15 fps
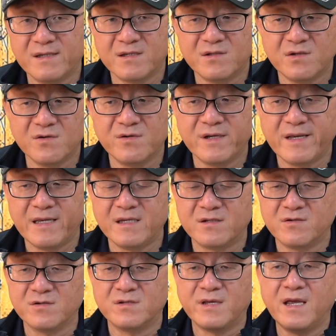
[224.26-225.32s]
is doing is
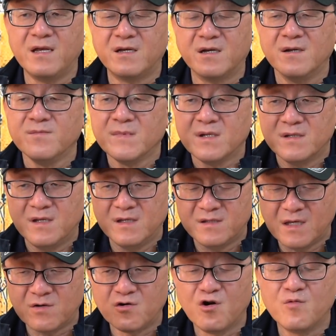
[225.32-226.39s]
to take the
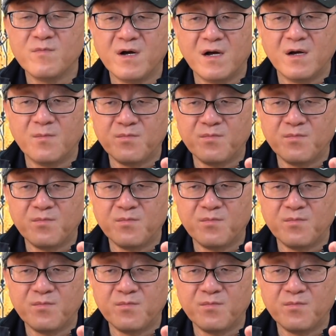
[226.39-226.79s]
Tacoma